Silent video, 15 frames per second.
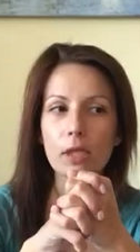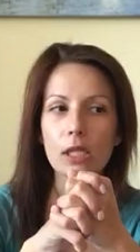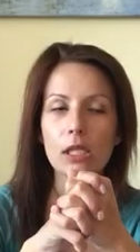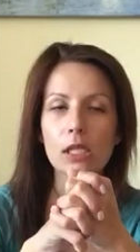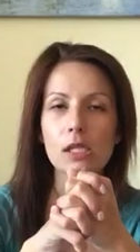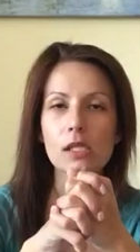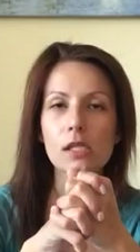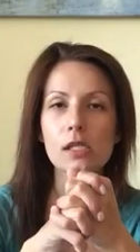
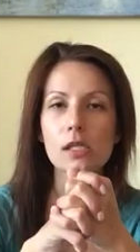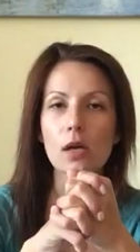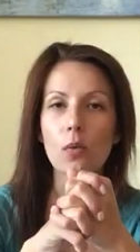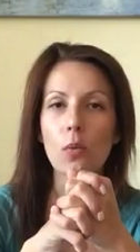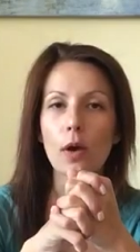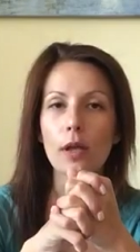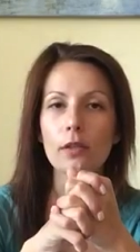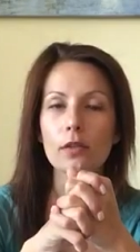this is a
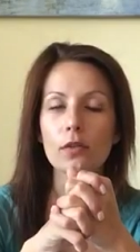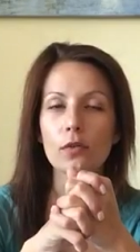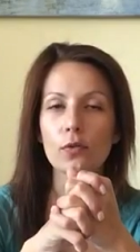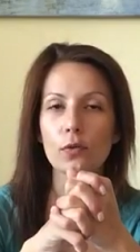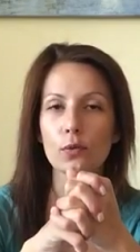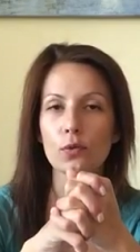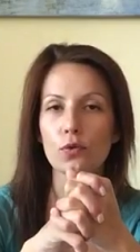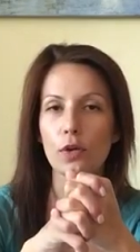
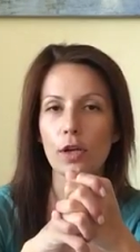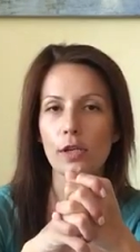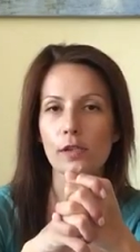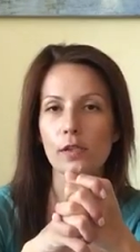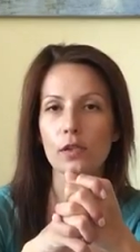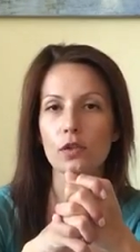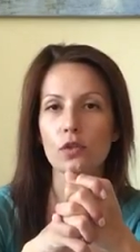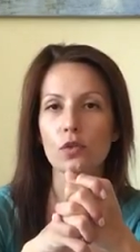wonderful
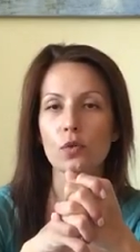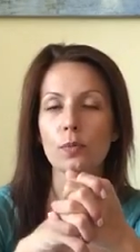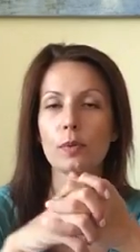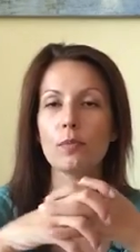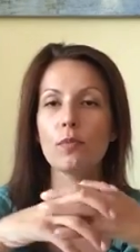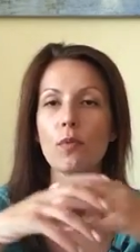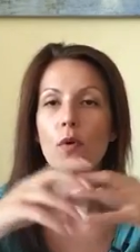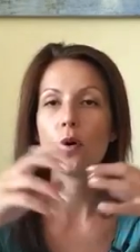transit to
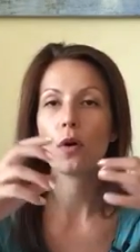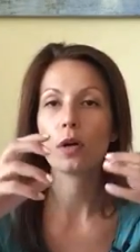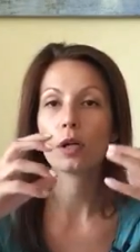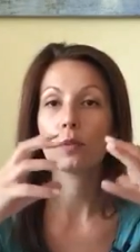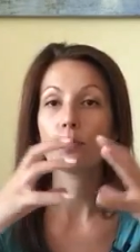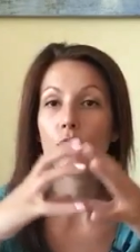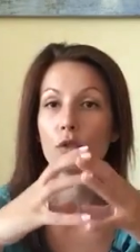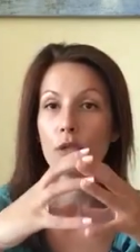be more
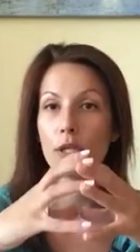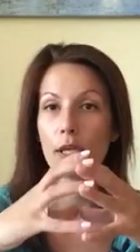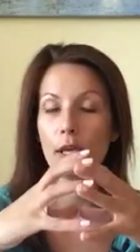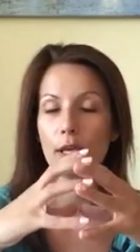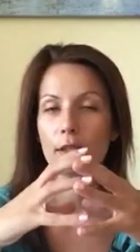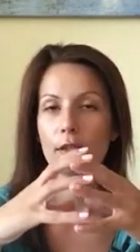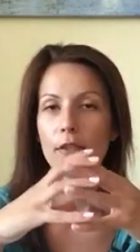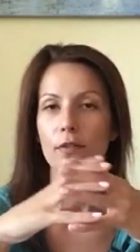
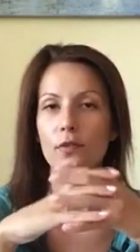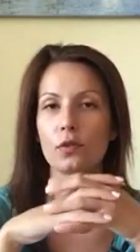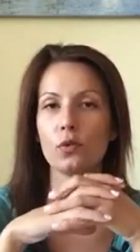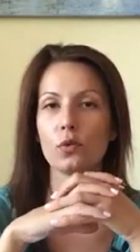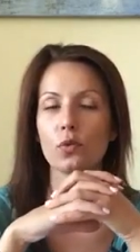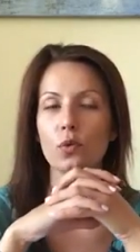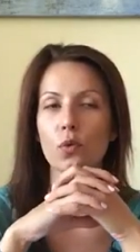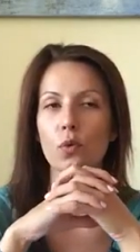communicative,
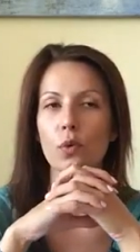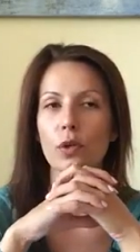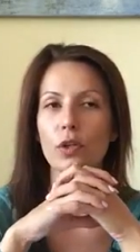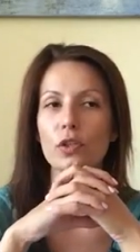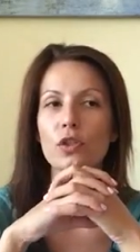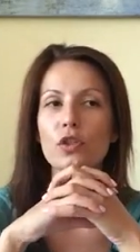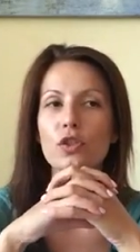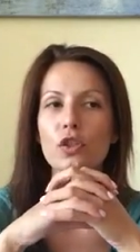to
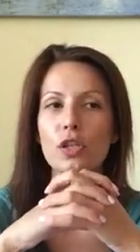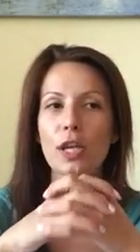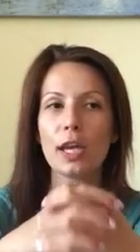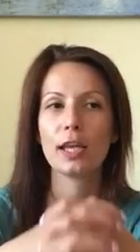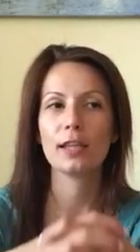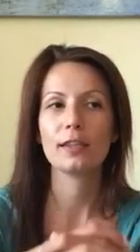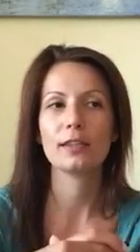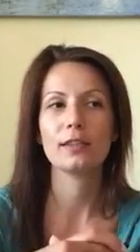
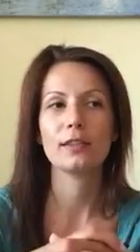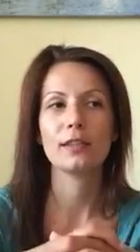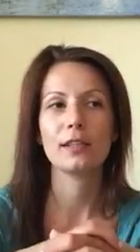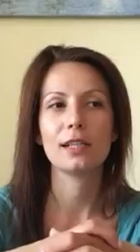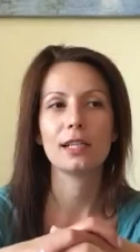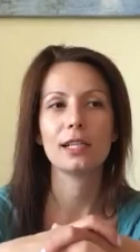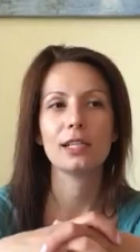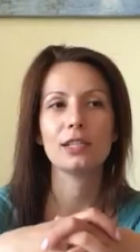initiate
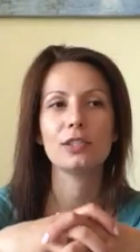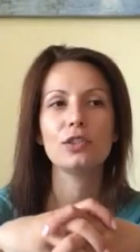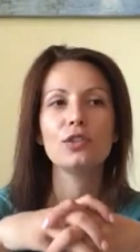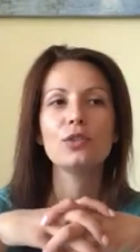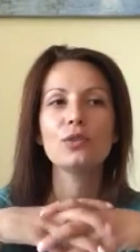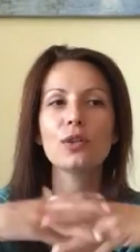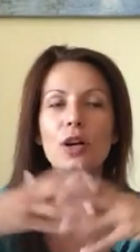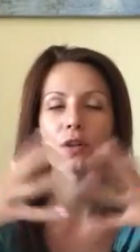
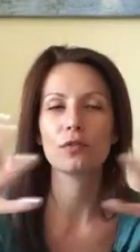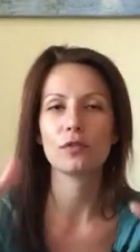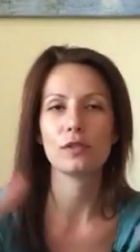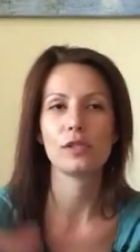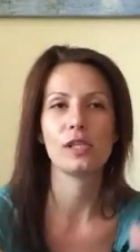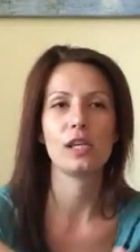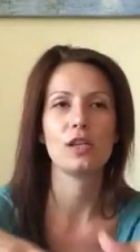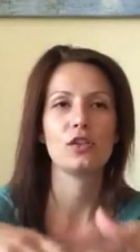new
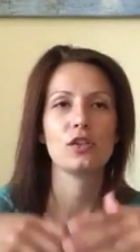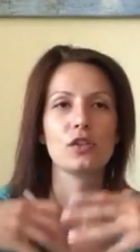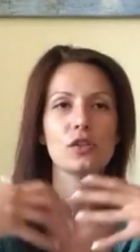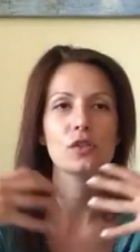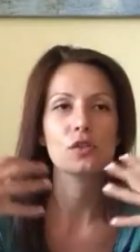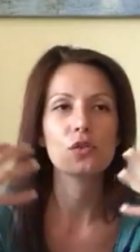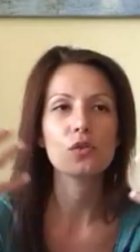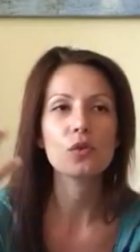
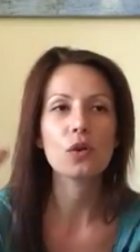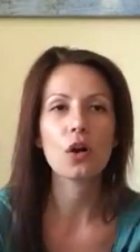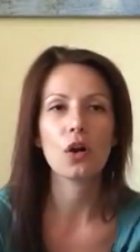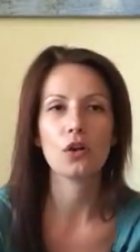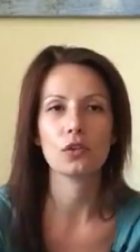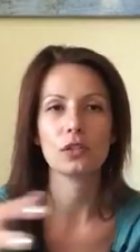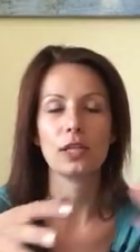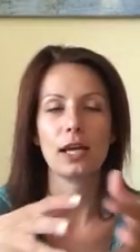conversations, new
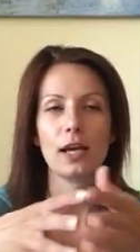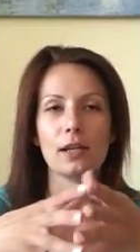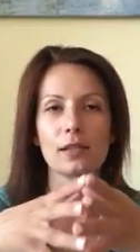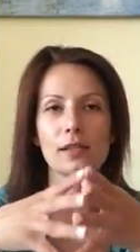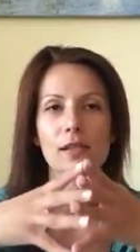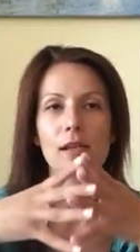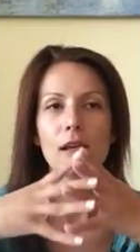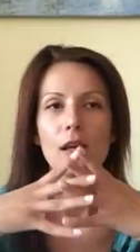
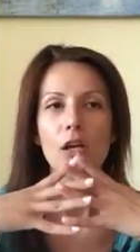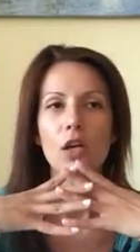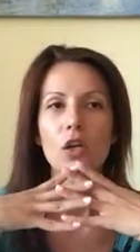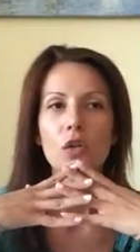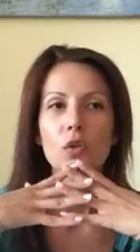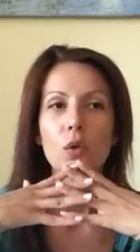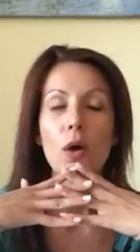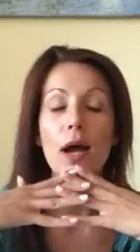contacts,
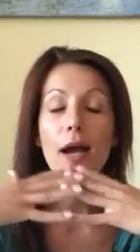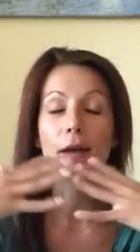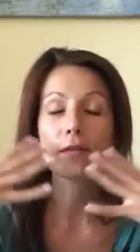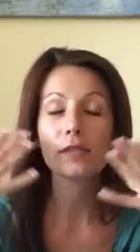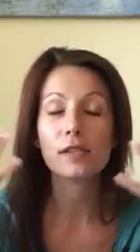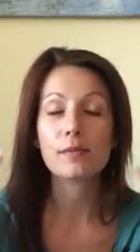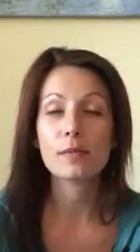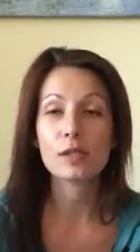to
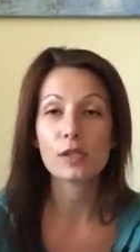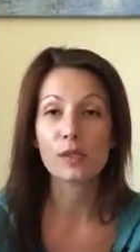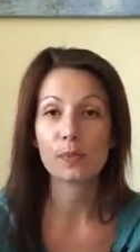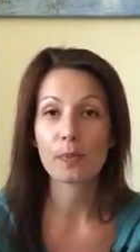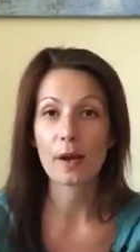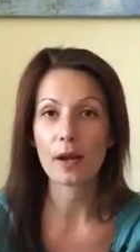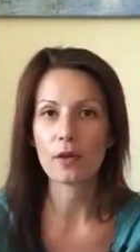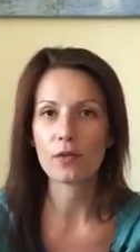have some
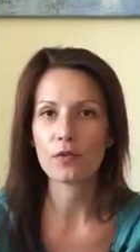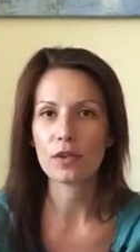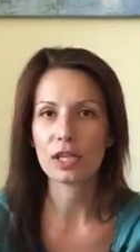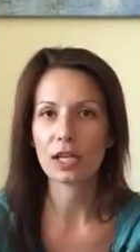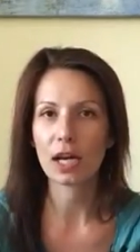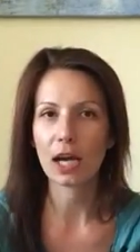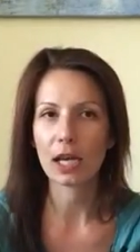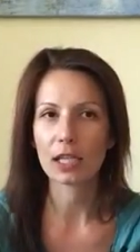
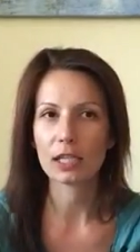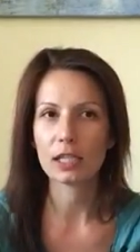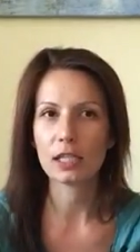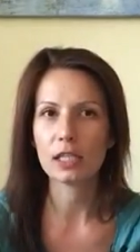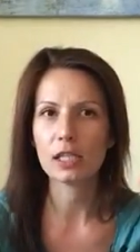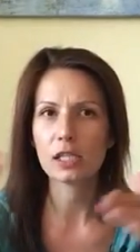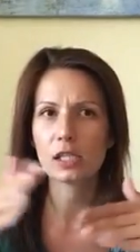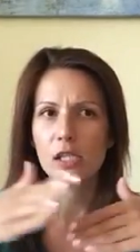inspiring
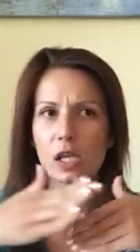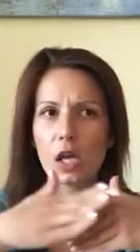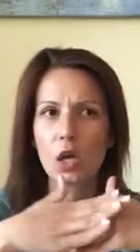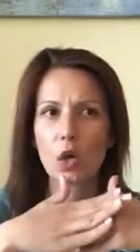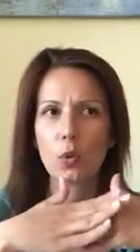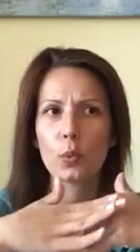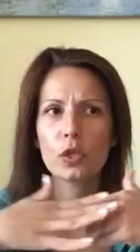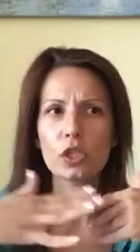ideas
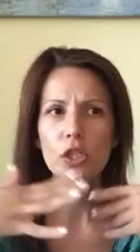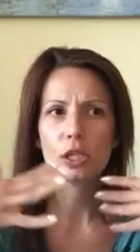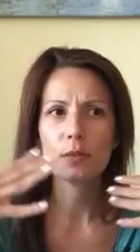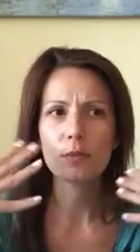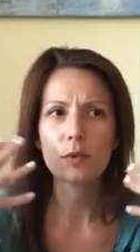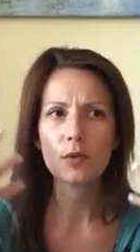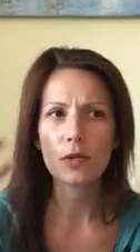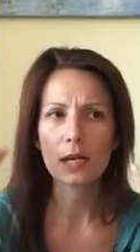which
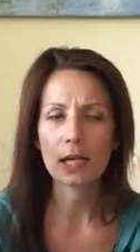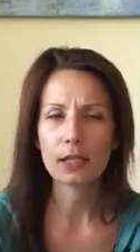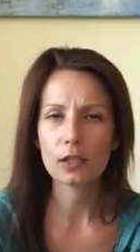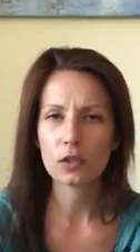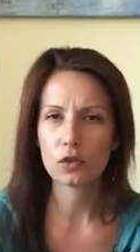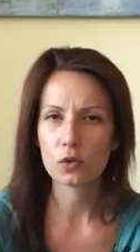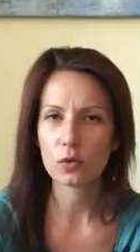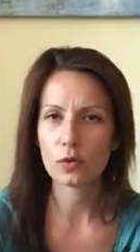can be
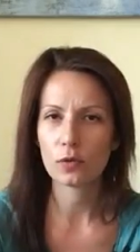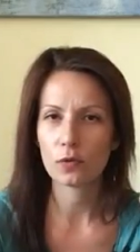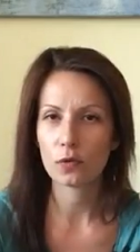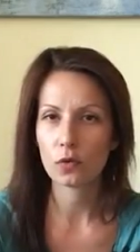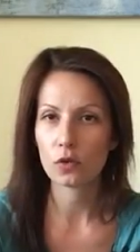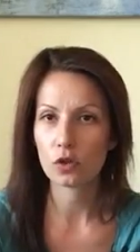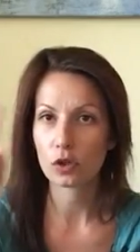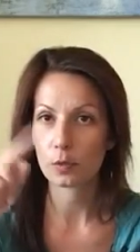related to the
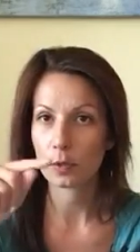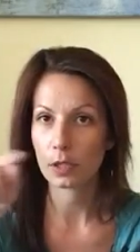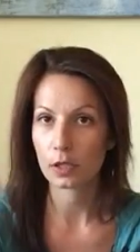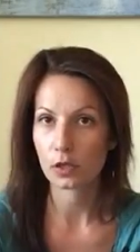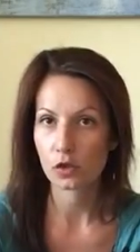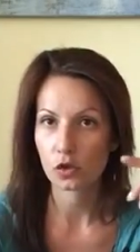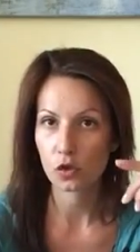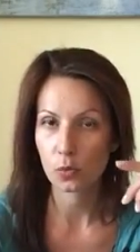future
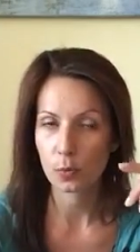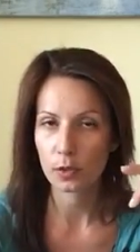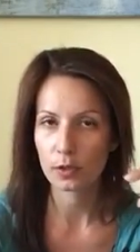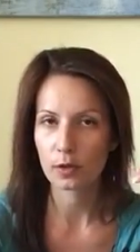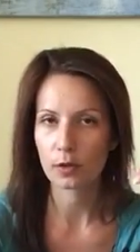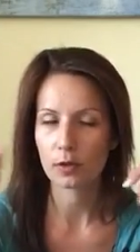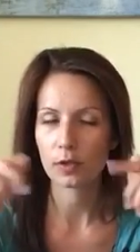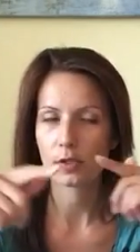because
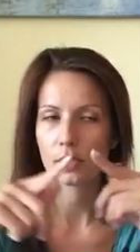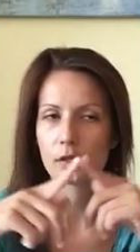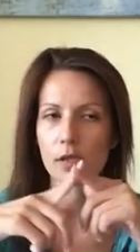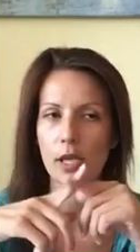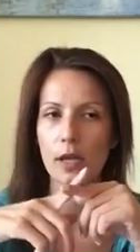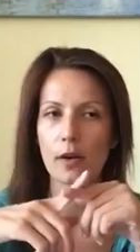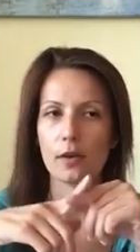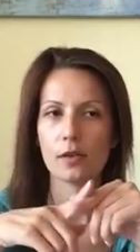Jupiter is
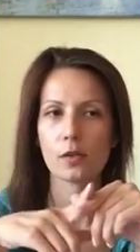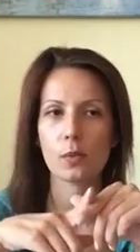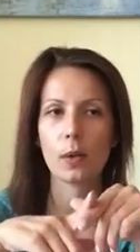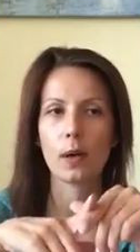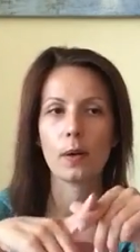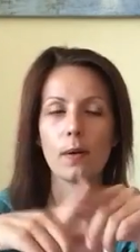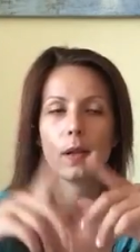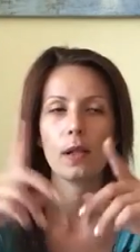there as
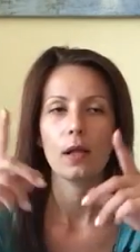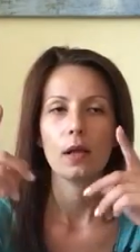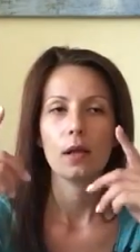well.